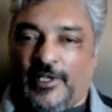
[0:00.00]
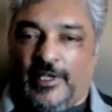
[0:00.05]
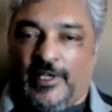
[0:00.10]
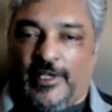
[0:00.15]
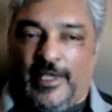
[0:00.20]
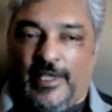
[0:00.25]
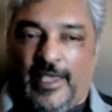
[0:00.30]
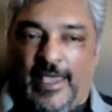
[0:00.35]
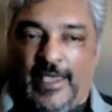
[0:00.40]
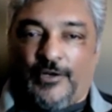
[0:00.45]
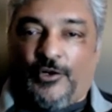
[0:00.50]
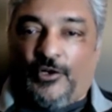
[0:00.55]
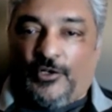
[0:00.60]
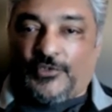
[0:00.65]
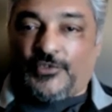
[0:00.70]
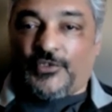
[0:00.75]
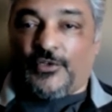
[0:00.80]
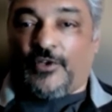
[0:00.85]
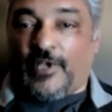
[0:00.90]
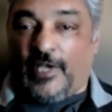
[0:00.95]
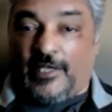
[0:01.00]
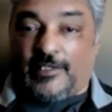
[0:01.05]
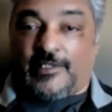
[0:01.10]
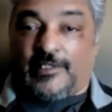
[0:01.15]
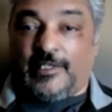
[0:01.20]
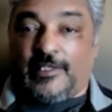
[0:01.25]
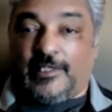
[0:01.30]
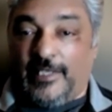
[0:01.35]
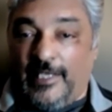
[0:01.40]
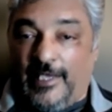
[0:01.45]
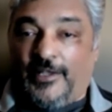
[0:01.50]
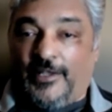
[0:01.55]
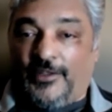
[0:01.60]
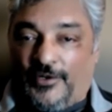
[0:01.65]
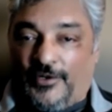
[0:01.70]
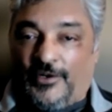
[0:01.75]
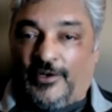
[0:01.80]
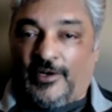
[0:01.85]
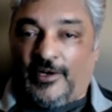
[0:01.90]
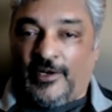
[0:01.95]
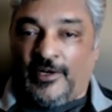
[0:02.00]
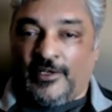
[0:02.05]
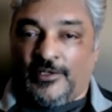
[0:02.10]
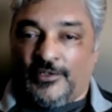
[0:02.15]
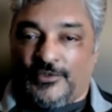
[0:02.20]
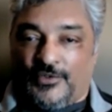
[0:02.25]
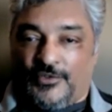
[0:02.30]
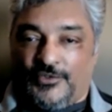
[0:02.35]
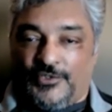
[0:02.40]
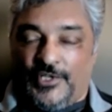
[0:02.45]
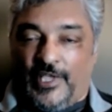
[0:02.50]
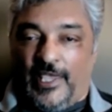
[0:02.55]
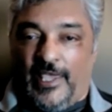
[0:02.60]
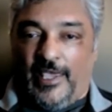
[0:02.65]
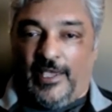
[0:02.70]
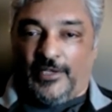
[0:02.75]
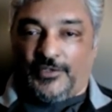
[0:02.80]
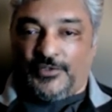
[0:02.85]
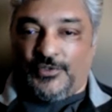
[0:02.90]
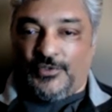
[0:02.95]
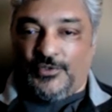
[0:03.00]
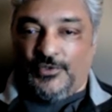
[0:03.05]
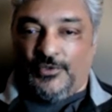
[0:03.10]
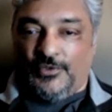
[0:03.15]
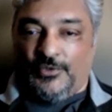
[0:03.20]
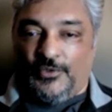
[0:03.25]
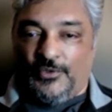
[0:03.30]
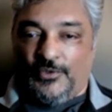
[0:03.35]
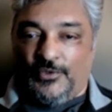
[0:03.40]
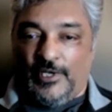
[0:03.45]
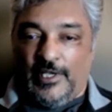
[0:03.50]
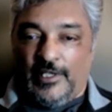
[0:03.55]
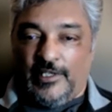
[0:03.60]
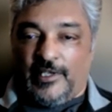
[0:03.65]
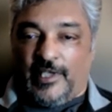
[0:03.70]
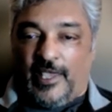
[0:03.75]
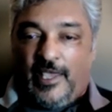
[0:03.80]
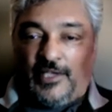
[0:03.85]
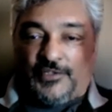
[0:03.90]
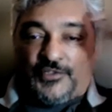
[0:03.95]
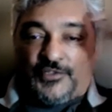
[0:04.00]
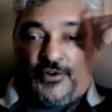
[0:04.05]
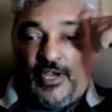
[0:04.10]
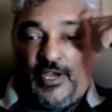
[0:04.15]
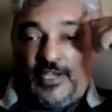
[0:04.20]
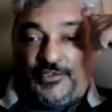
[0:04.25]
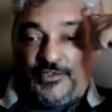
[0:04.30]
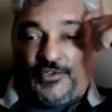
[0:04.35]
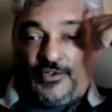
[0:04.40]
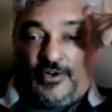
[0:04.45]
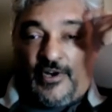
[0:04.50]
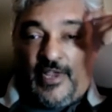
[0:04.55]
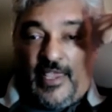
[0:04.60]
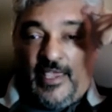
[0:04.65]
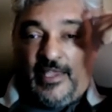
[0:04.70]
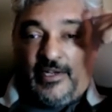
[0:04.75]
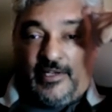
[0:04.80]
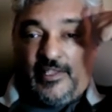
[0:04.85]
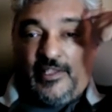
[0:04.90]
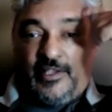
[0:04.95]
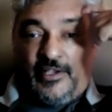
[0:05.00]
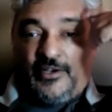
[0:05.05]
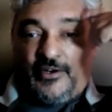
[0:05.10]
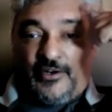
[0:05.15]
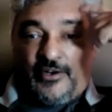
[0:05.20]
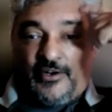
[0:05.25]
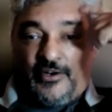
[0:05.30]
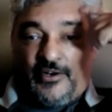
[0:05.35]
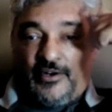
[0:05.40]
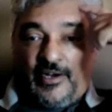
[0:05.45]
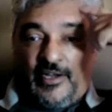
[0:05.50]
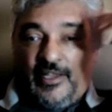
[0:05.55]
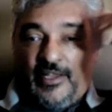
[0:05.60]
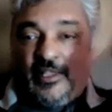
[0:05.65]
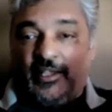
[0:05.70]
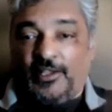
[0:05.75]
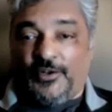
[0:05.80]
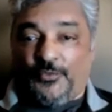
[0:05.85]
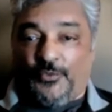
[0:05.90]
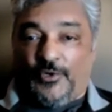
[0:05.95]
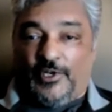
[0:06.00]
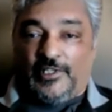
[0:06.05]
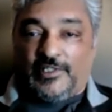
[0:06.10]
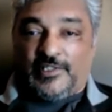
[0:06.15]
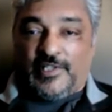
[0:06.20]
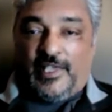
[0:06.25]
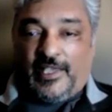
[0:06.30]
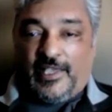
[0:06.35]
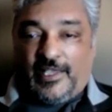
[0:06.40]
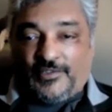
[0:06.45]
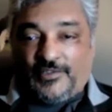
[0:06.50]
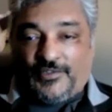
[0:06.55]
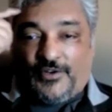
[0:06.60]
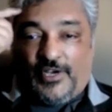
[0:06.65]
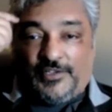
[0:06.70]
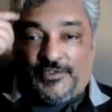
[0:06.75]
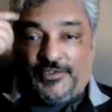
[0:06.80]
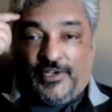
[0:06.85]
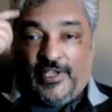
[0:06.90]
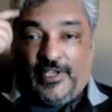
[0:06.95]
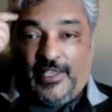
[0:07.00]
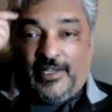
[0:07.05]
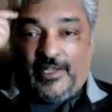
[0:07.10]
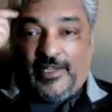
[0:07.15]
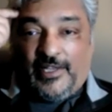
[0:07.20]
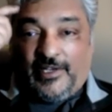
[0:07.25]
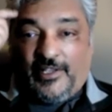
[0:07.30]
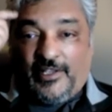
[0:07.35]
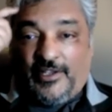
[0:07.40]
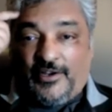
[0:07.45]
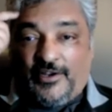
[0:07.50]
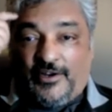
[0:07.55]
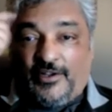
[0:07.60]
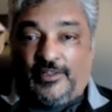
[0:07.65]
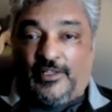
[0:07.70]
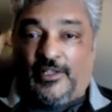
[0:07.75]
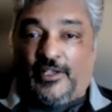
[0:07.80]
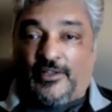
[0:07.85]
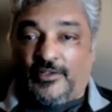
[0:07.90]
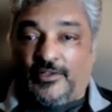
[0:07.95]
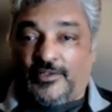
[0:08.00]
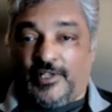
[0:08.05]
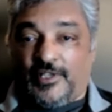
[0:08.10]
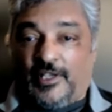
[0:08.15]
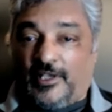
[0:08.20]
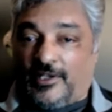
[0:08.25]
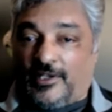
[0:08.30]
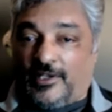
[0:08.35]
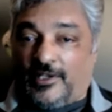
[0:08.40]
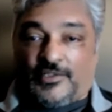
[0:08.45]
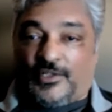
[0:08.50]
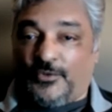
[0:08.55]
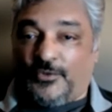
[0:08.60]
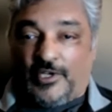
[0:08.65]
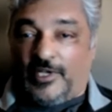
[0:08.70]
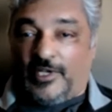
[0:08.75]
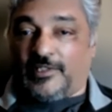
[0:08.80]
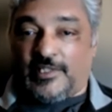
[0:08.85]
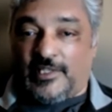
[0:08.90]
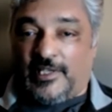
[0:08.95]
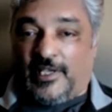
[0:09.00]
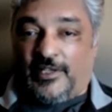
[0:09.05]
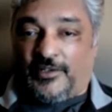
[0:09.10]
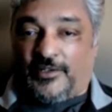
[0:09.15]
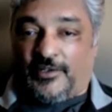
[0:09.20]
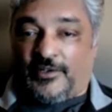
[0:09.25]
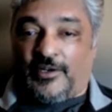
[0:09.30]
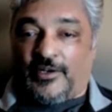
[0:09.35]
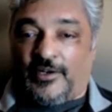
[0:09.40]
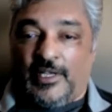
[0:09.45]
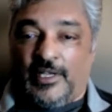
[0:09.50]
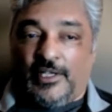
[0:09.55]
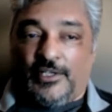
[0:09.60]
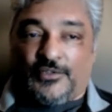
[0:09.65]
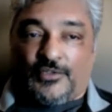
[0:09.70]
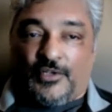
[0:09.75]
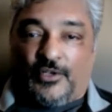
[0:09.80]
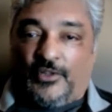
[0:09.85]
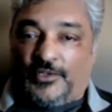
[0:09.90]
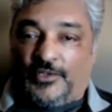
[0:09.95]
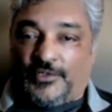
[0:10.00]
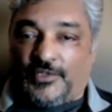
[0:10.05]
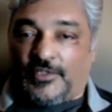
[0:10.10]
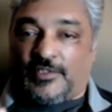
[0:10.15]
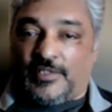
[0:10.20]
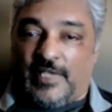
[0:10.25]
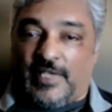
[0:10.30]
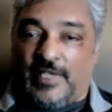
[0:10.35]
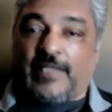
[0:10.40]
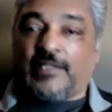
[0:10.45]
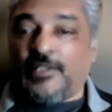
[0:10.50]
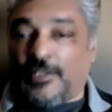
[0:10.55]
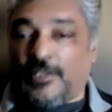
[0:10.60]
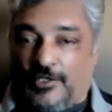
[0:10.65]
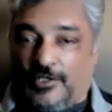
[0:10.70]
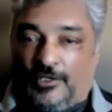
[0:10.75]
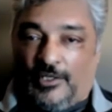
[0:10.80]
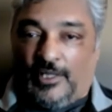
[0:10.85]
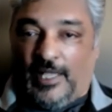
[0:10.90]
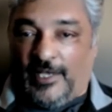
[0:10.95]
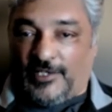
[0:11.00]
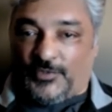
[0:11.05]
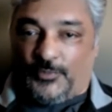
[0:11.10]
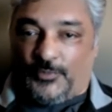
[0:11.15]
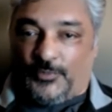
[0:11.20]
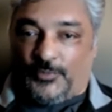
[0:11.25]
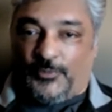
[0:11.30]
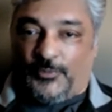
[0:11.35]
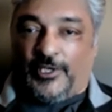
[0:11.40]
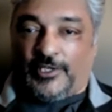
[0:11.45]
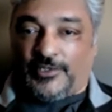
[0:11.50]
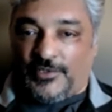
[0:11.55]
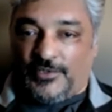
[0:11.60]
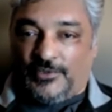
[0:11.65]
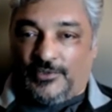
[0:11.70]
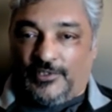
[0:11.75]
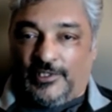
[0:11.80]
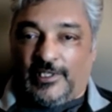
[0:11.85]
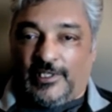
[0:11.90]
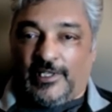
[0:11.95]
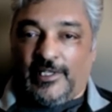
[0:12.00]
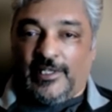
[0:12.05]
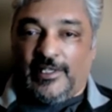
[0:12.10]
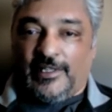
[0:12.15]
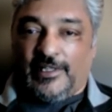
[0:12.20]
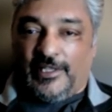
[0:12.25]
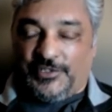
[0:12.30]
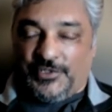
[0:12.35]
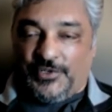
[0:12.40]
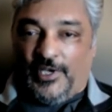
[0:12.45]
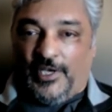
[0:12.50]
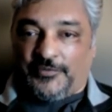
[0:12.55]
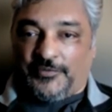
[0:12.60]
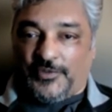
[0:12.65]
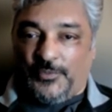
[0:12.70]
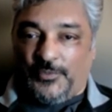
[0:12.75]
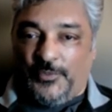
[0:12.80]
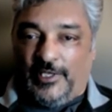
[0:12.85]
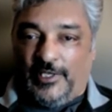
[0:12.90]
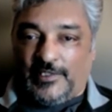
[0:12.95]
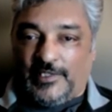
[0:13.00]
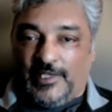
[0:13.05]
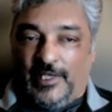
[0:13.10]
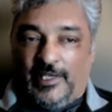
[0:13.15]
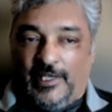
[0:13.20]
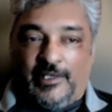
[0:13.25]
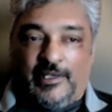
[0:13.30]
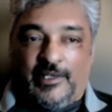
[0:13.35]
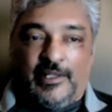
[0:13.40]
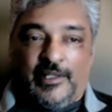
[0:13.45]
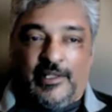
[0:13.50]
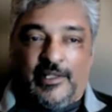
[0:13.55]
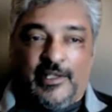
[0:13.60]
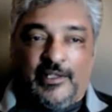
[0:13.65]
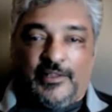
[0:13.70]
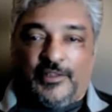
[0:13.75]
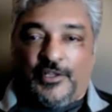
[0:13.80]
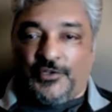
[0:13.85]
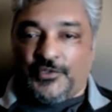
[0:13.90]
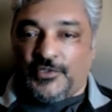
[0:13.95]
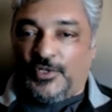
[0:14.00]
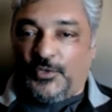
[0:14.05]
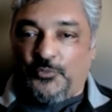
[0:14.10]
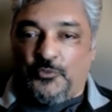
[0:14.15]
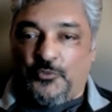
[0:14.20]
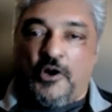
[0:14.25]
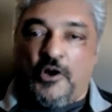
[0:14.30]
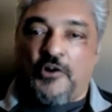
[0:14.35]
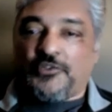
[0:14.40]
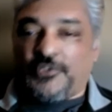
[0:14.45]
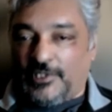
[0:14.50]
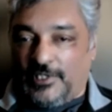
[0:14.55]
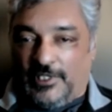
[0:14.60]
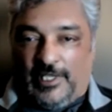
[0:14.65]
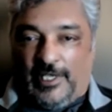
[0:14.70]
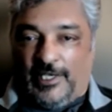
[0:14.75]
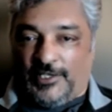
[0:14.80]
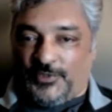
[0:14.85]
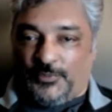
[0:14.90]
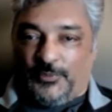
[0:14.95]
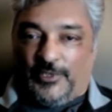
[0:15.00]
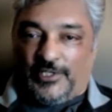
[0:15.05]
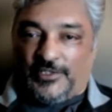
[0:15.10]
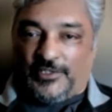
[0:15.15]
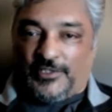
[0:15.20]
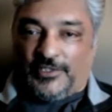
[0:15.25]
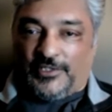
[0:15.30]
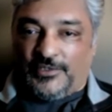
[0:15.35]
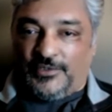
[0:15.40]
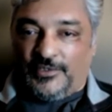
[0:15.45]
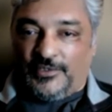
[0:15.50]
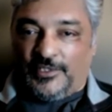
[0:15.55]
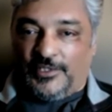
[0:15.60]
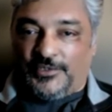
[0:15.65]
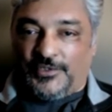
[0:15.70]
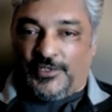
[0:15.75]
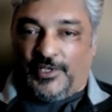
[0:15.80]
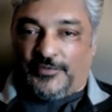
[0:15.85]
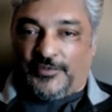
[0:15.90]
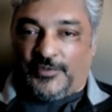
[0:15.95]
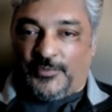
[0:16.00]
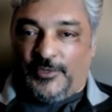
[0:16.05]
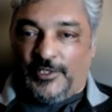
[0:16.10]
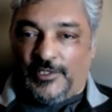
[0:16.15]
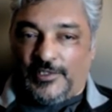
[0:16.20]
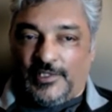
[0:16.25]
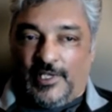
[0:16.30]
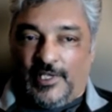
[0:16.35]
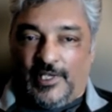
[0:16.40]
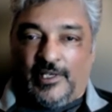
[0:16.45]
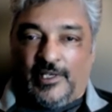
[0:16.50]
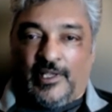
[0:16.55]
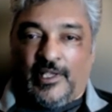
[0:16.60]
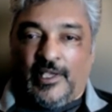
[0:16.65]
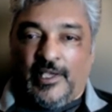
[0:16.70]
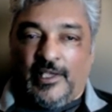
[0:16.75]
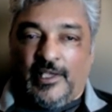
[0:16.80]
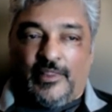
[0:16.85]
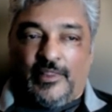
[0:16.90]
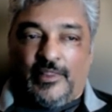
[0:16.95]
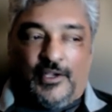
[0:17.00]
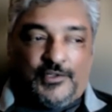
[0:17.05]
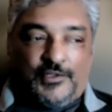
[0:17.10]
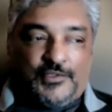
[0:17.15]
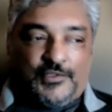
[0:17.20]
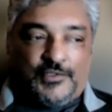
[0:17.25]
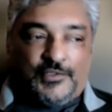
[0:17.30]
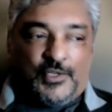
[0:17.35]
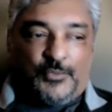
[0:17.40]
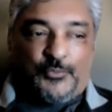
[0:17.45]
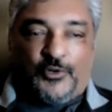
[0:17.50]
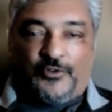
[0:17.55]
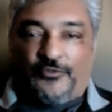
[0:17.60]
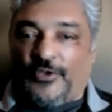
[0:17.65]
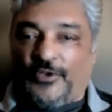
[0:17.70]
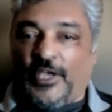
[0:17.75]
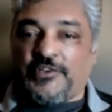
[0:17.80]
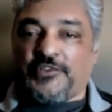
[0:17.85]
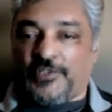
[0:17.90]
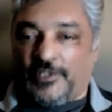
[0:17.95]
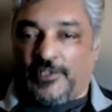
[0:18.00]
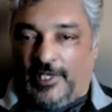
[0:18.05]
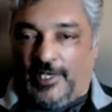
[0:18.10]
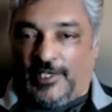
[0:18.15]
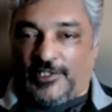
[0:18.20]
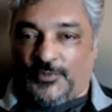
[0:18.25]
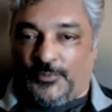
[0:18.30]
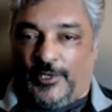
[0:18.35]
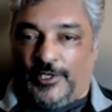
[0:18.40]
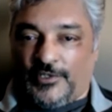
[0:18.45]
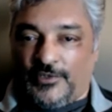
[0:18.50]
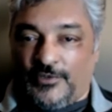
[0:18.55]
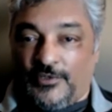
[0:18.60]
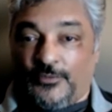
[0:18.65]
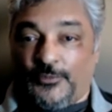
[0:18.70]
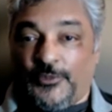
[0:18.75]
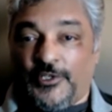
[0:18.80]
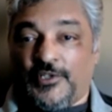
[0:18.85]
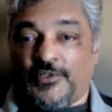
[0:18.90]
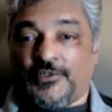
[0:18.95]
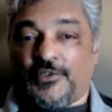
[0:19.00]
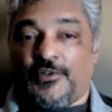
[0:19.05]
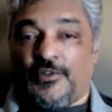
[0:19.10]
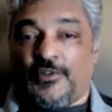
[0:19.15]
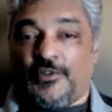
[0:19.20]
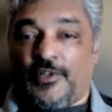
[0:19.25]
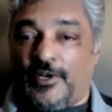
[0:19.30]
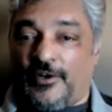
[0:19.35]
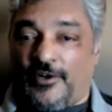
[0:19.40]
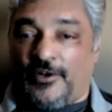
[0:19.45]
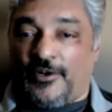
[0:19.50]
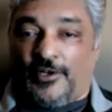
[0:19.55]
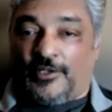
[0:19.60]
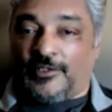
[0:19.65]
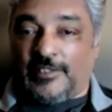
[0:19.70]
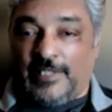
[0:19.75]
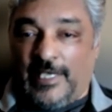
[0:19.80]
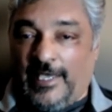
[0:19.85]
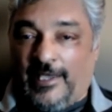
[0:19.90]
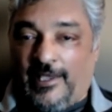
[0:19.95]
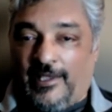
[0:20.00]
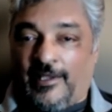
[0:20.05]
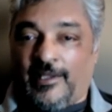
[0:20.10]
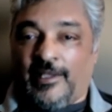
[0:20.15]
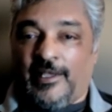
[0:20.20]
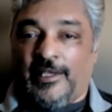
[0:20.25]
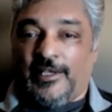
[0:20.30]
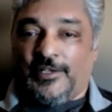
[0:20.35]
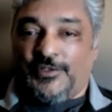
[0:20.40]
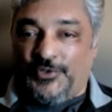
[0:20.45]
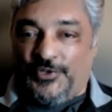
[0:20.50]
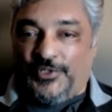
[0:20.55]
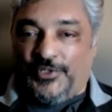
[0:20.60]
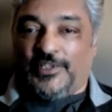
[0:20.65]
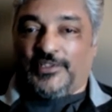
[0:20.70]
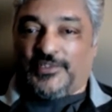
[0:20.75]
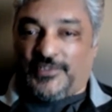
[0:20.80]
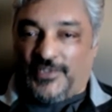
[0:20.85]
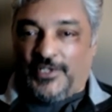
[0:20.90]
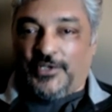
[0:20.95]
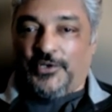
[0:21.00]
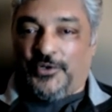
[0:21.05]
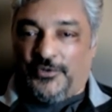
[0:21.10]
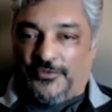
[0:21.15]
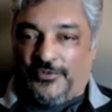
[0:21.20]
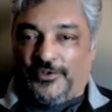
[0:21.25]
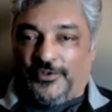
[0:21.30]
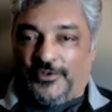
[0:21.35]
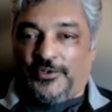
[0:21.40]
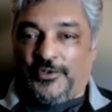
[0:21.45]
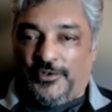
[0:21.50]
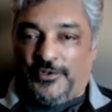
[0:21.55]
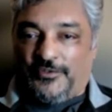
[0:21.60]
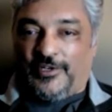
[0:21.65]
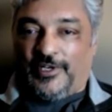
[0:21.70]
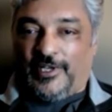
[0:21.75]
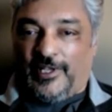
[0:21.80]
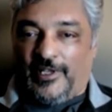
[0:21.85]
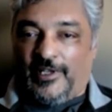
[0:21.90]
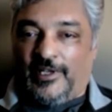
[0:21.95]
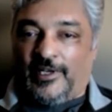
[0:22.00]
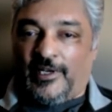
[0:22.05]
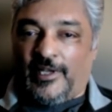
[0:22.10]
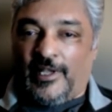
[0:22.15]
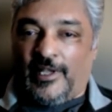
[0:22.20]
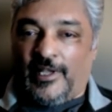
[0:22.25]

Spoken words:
and also cut together so that you can't scratch your head here in one take and scratch your head here in the other take because they won't cut together. So there's a technical aspect to it that you have to maintain. There's an emotional aspect to it that you have to maintain. There's a professional aspect to it because you're there all day doing this thing over and over again.